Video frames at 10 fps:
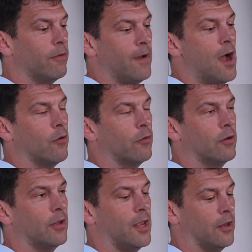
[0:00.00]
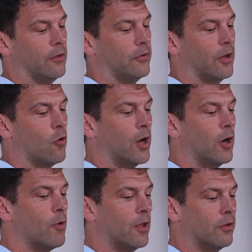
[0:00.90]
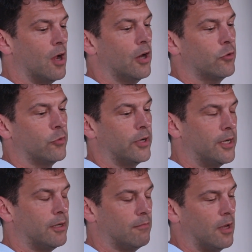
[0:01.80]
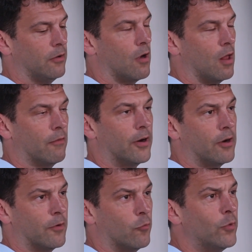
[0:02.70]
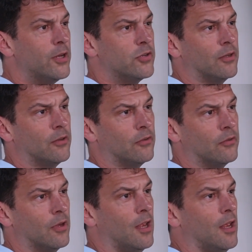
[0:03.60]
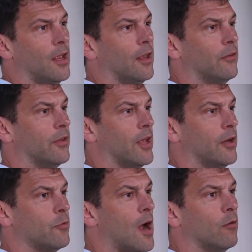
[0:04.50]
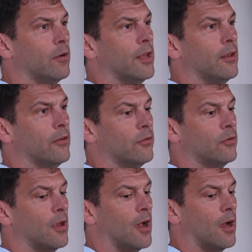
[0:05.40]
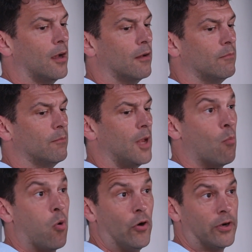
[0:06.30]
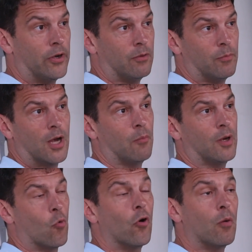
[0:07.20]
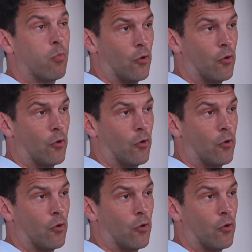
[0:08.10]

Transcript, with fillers: we found is that going around the country to all of our different regions is that drought is important, becoming more